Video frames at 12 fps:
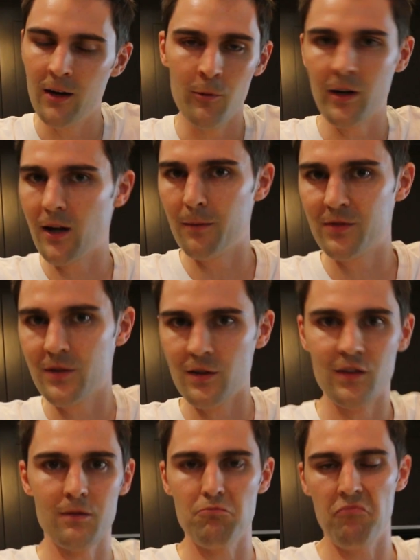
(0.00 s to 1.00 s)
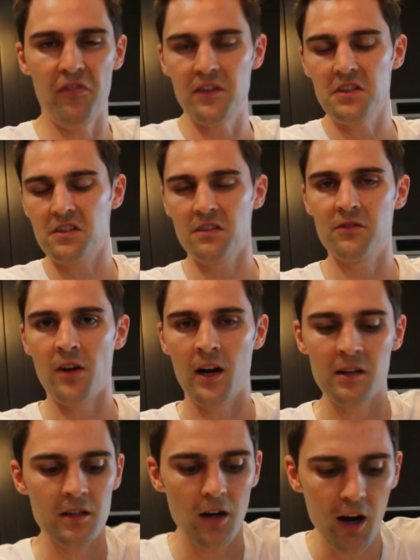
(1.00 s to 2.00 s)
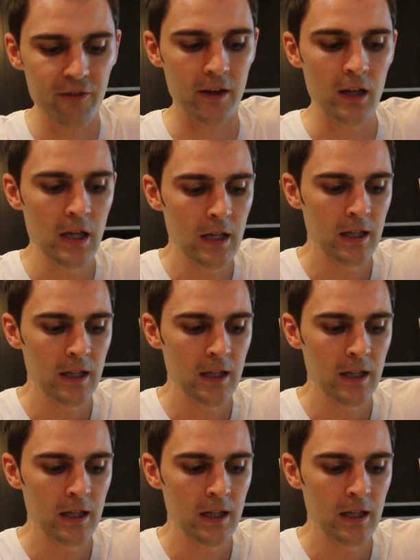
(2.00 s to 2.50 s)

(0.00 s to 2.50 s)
when it comes to just physics of grounding coffee.